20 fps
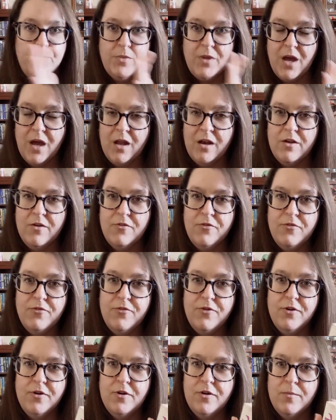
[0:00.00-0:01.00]
kind of
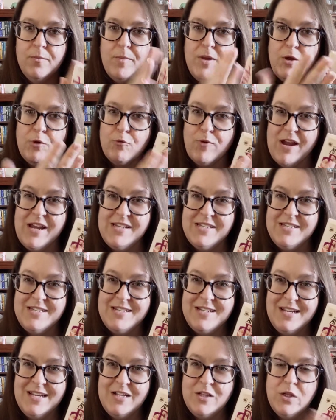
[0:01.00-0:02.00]
being raised
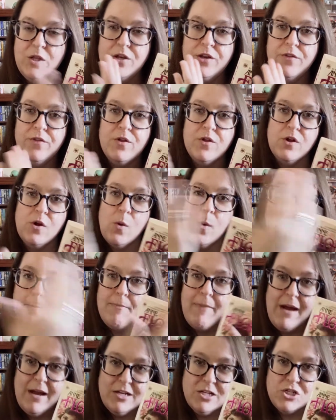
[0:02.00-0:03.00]
in England and then going
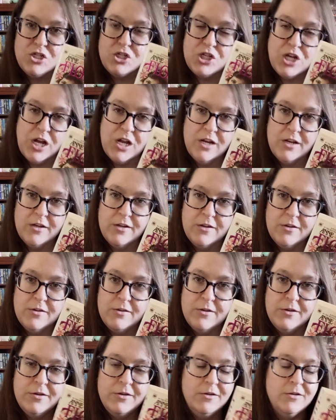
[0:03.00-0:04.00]
back to China.
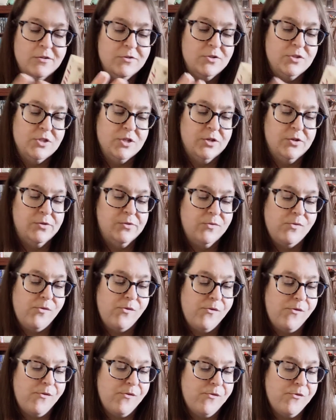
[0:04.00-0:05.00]
So
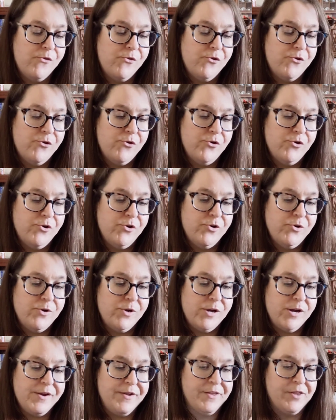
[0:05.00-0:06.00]

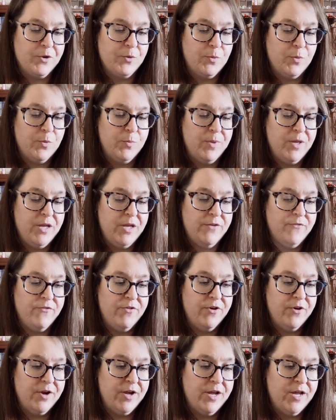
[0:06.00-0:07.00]
I think it will be
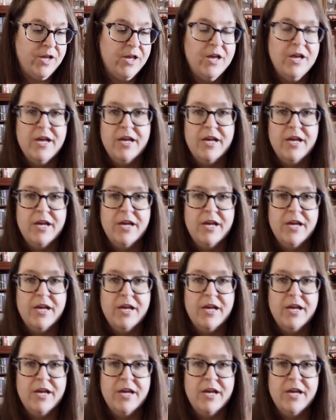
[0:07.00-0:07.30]
very